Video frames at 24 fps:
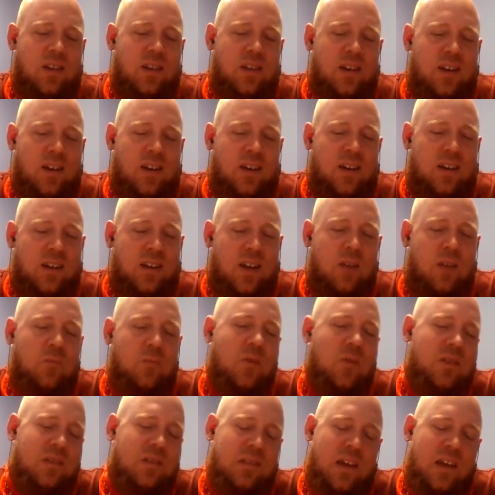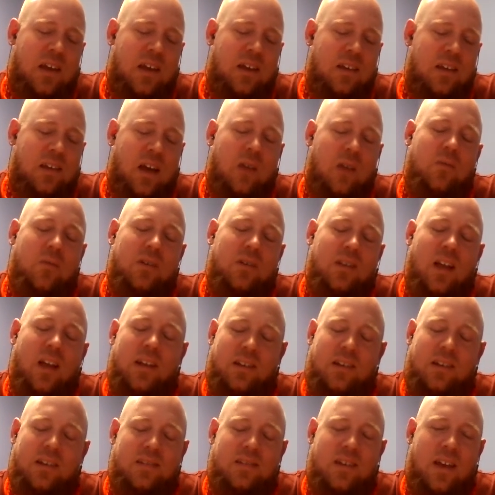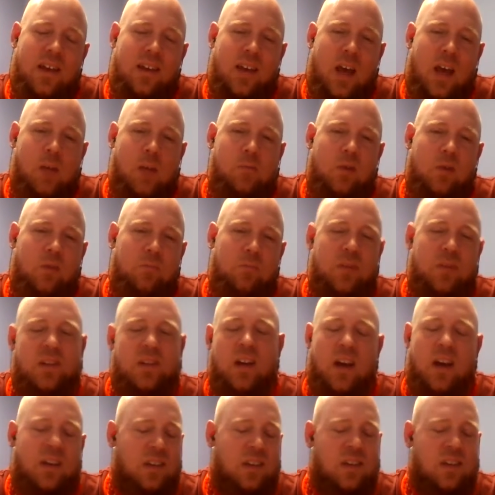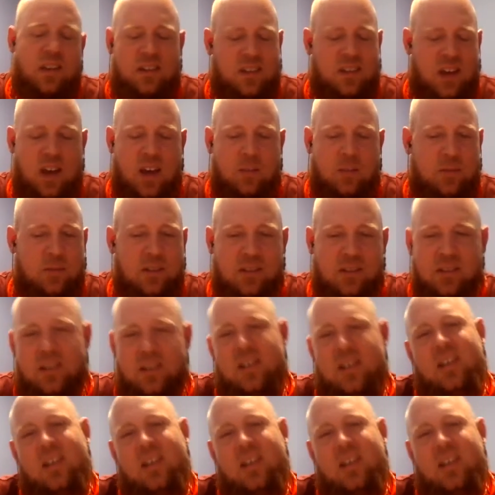I would like to say cable, but not kid cable.